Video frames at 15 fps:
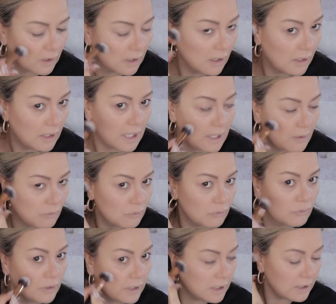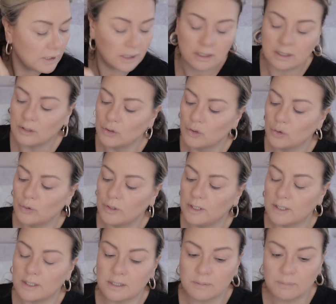I really enjoy
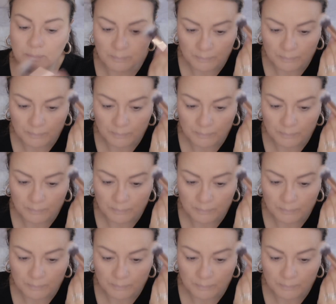this